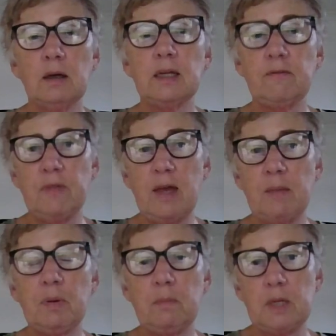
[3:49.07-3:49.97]
give their
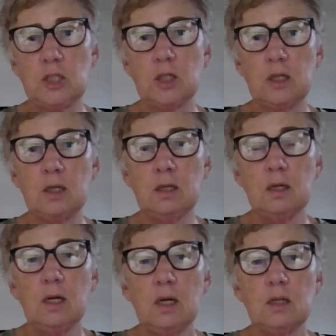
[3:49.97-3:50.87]
permission
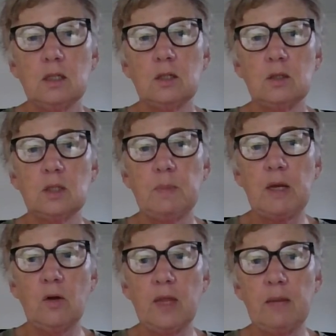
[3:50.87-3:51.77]
to
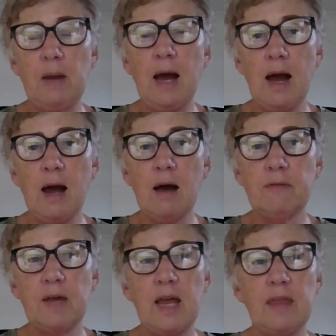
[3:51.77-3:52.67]
speak on their
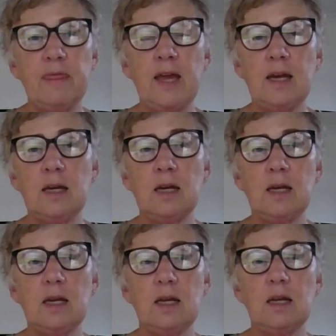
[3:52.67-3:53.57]
behalf, and then
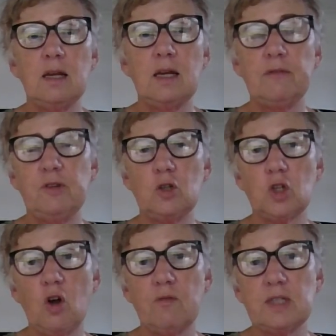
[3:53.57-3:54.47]
in future
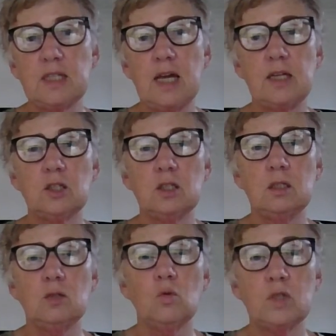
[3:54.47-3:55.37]

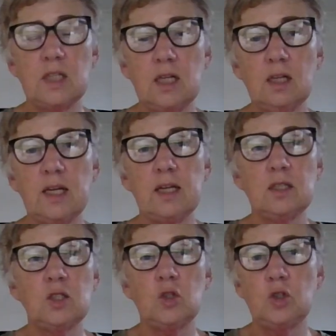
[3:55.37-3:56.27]
conversations or
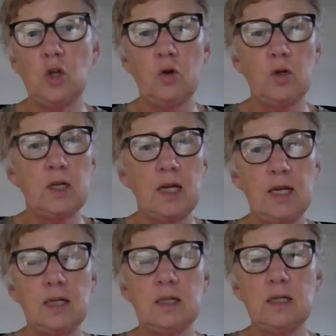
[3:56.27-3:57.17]
dealings, you don't
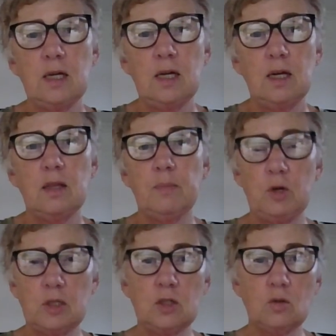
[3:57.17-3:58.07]
need the
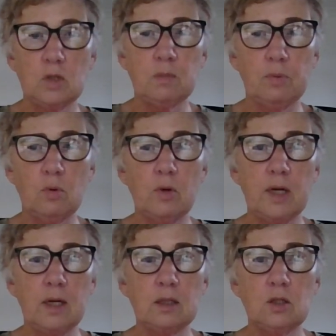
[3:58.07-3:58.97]
person you're
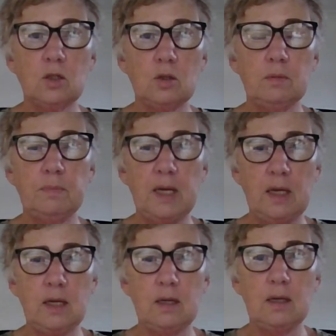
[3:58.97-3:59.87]
supporting to
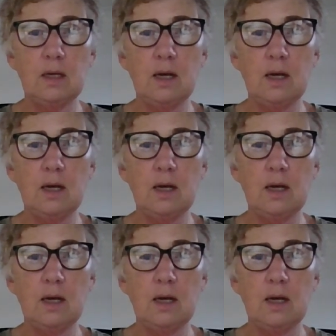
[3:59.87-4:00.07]
be